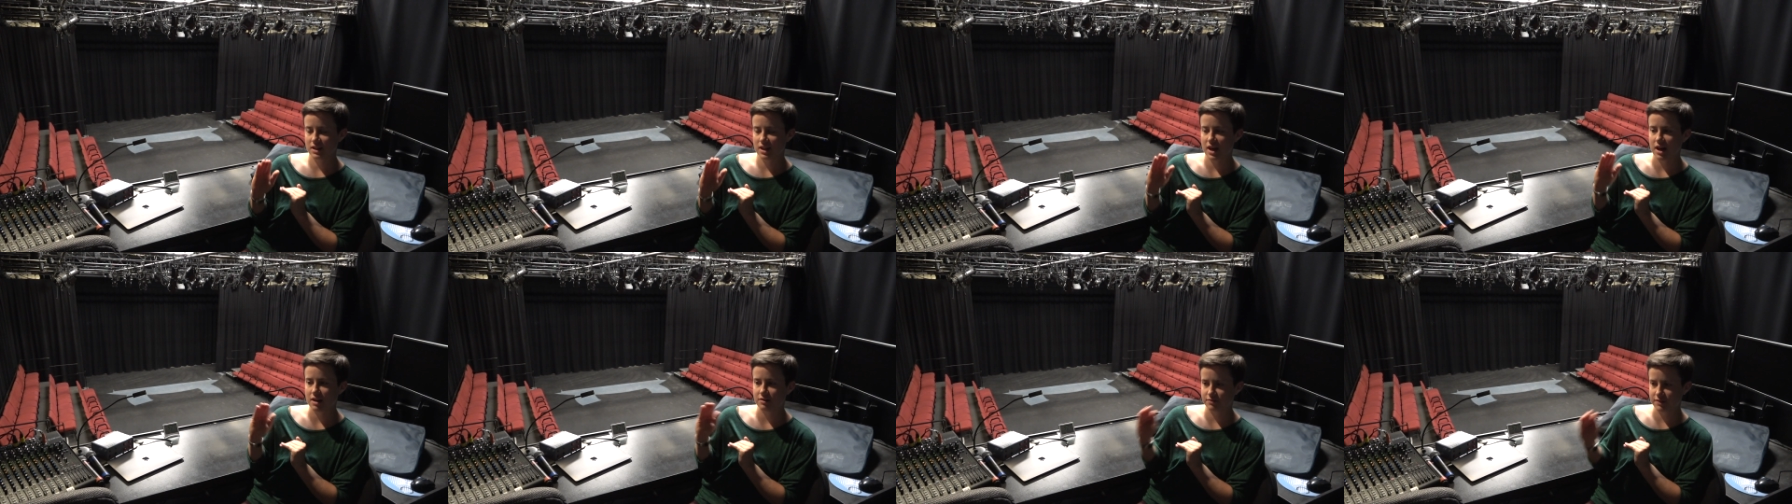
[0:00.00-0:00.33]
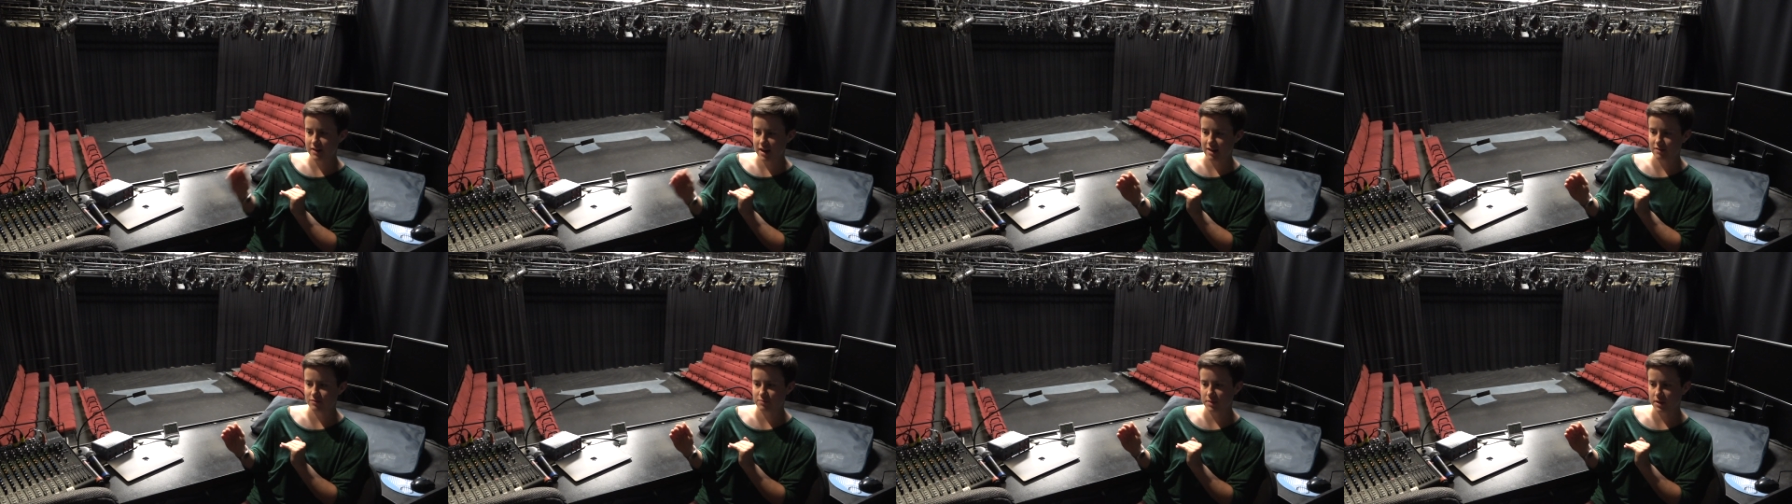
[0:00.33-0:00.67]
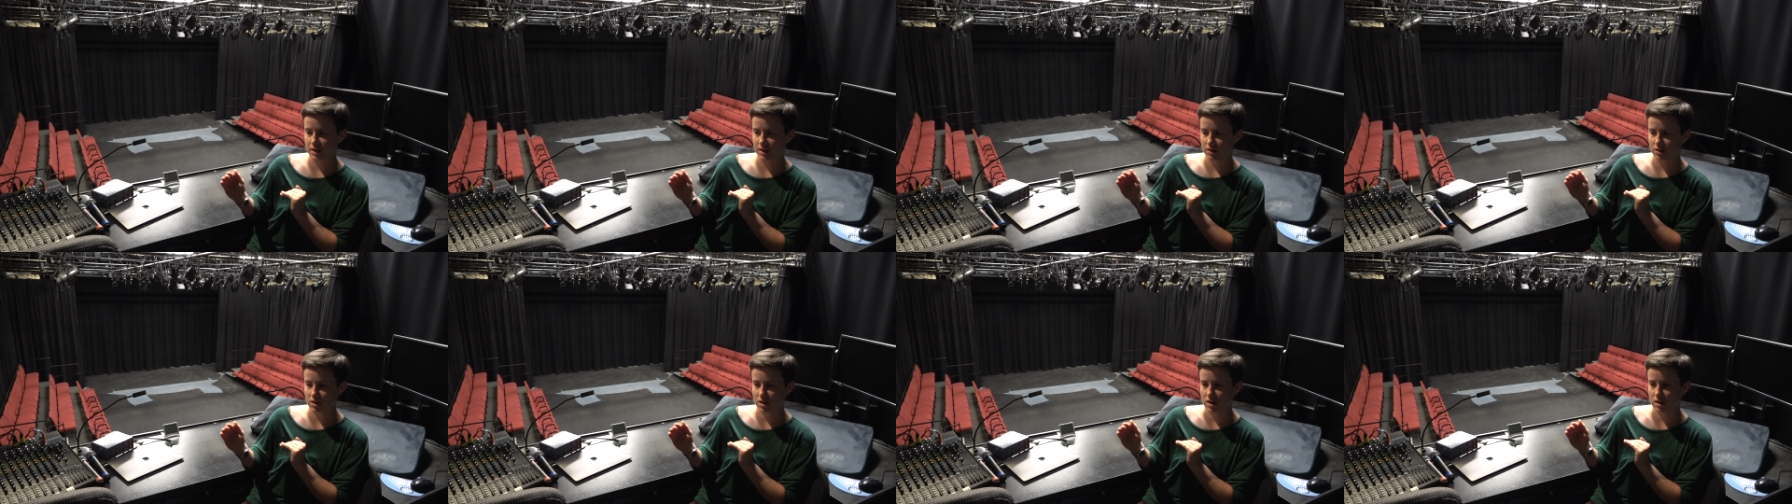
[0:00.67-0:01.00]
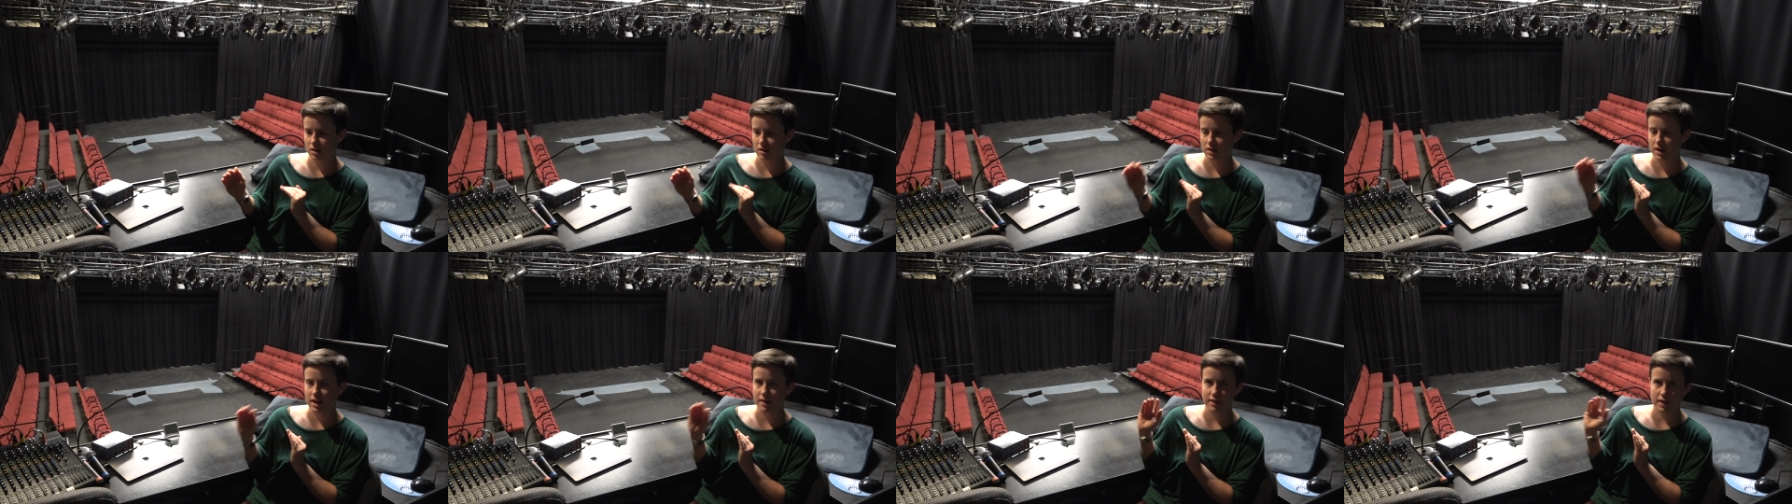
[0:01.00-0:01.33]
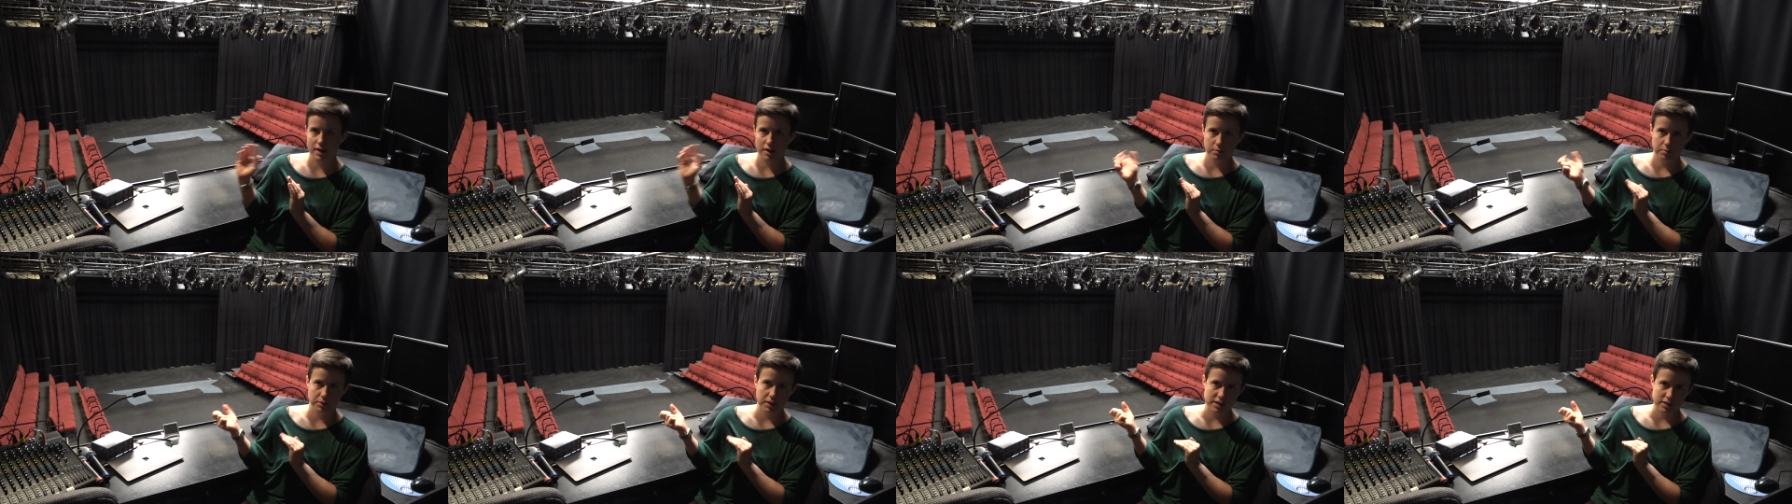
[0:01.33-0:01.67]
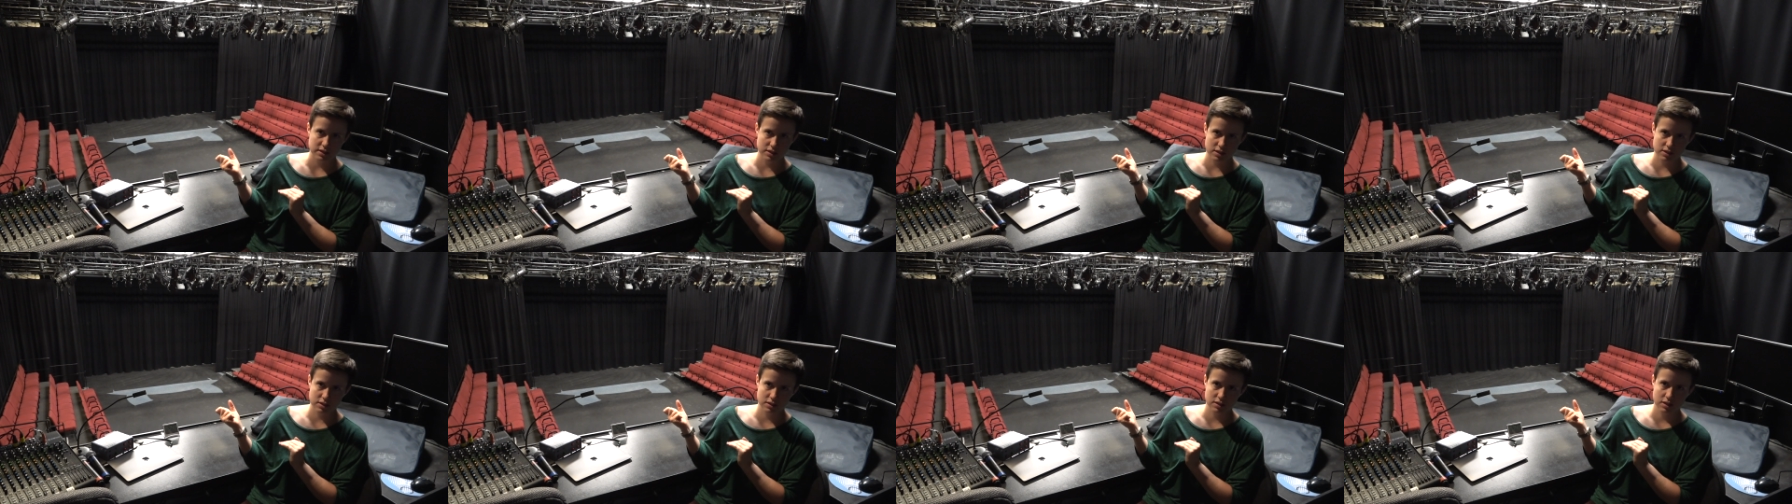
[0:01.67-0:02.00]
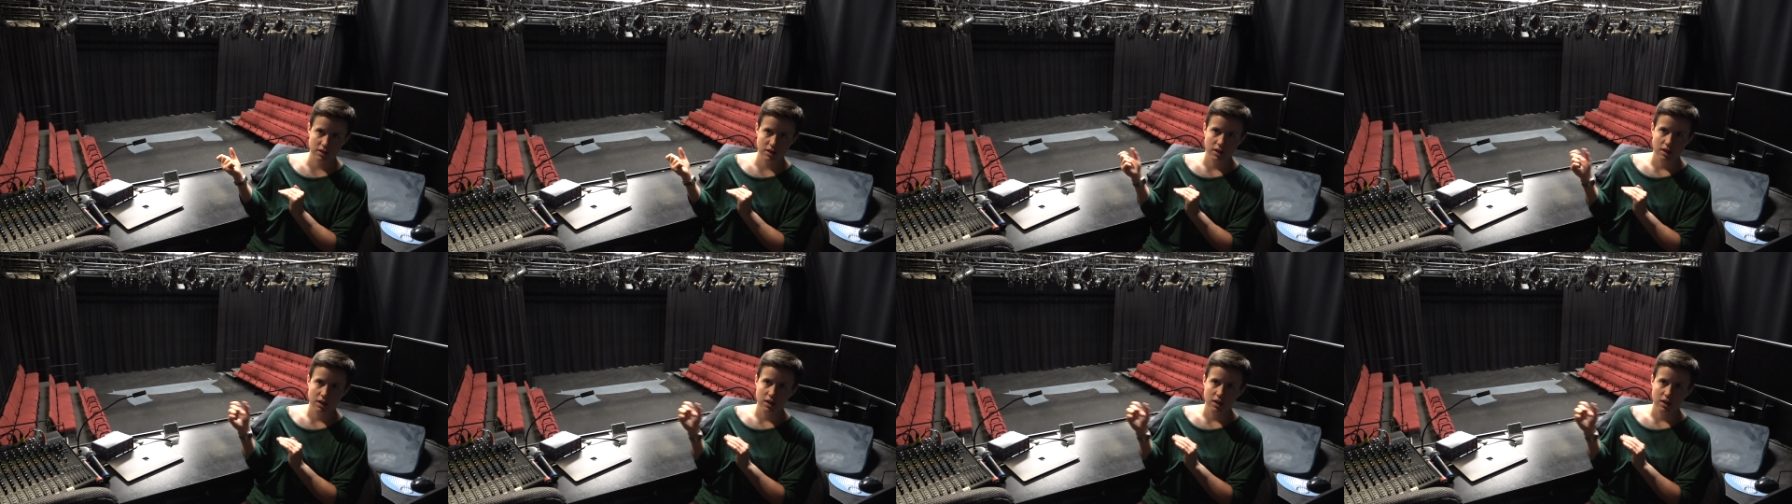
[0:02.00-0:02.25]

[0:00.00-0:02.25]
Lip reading: a 5-minute call, and then a places.